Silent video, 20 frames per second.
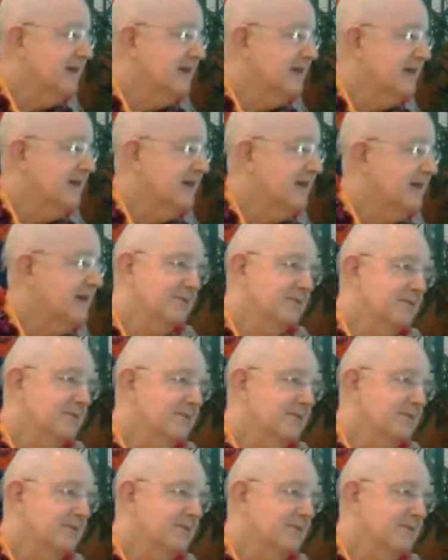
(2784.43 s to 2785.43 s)
and they
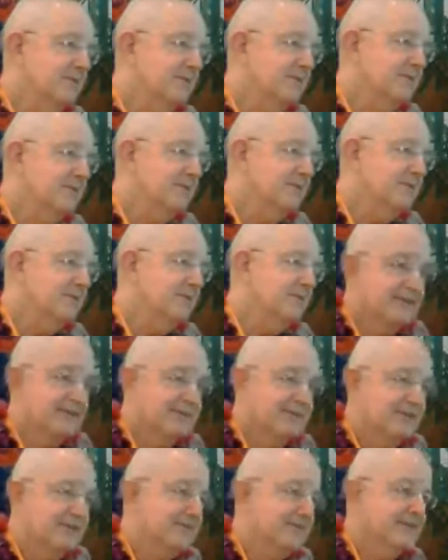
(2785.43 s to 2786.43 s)
receive the bhakti,
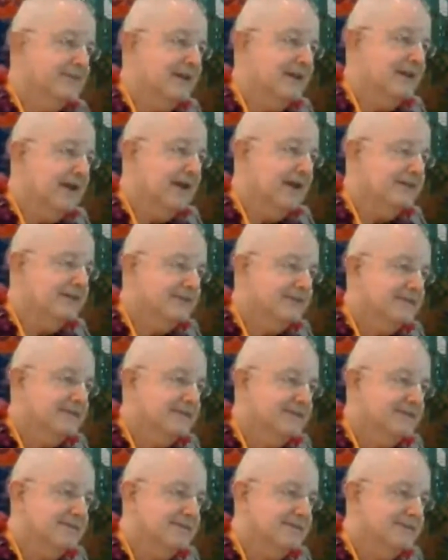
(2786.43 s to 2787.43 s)
they just say yes
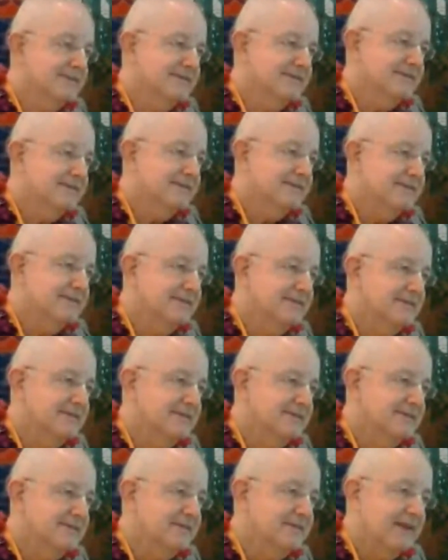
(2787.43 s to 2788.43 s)

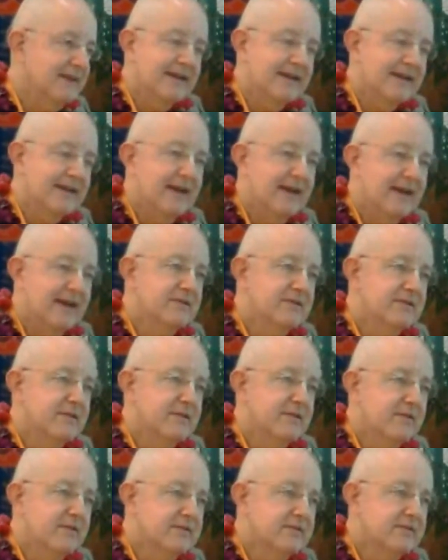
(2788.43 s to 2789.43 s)
and engage in
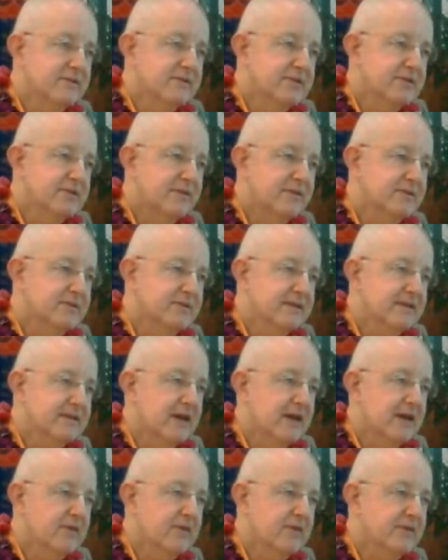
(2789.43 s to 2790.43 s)
devotional service and
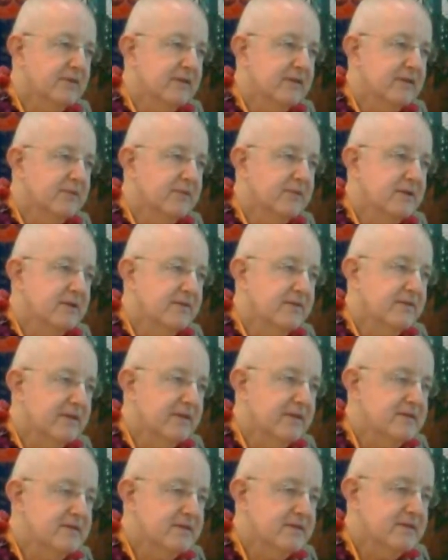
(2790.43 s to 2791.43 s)
carefully avoid
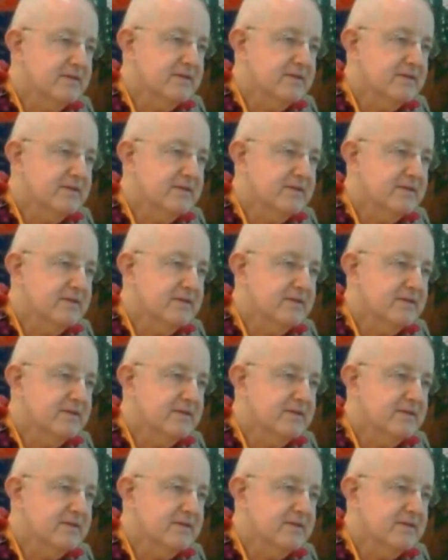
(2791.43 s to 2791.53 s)
offenses.